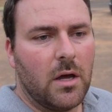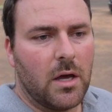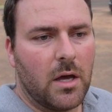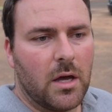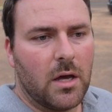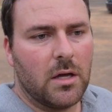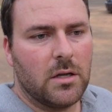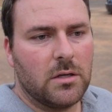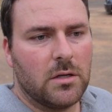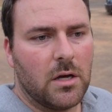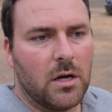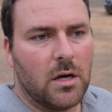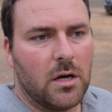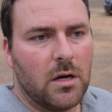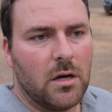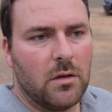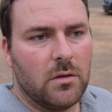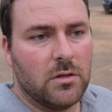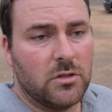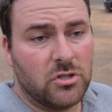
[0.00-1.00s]
and
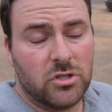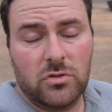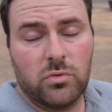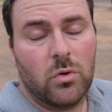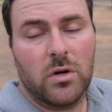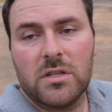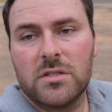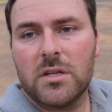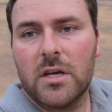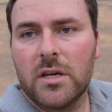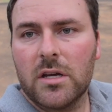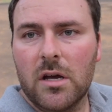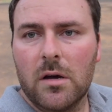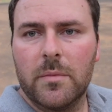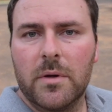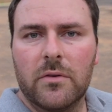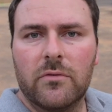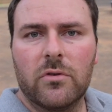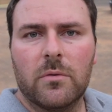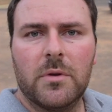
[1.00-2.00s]
uh, just what it's like
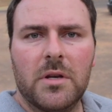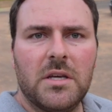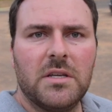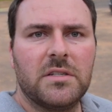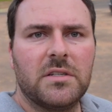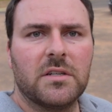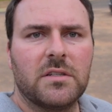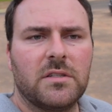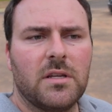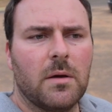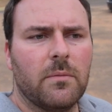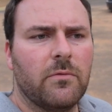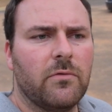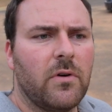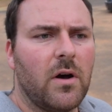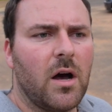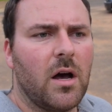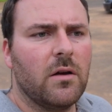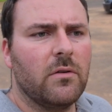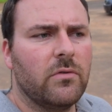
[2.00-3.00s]
coming from an E60
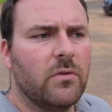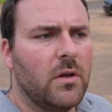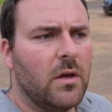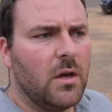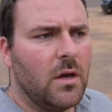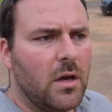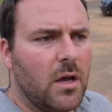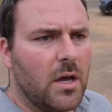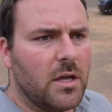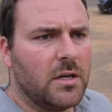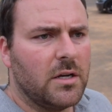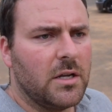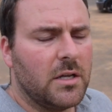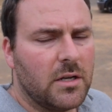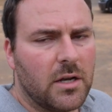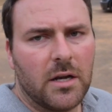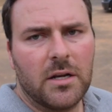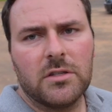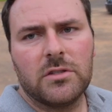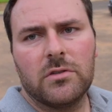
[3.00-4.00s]
M5 and an
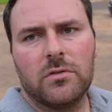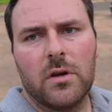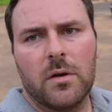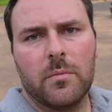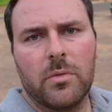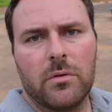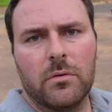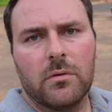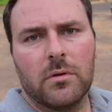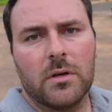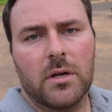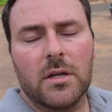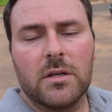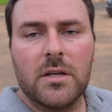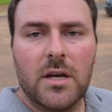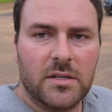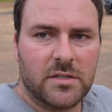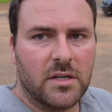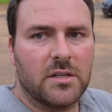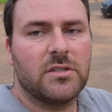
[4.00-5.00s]
E92 M3.
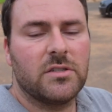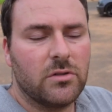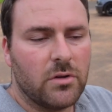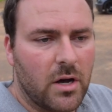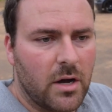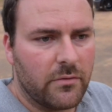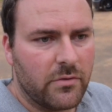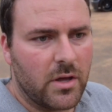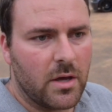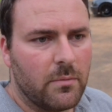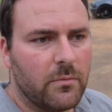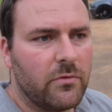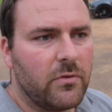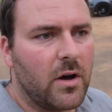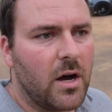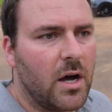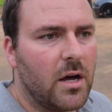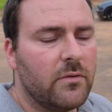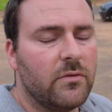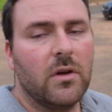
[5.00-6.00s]
And yes, I still have the
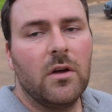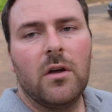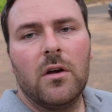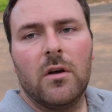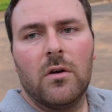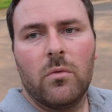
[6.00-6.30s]
M5.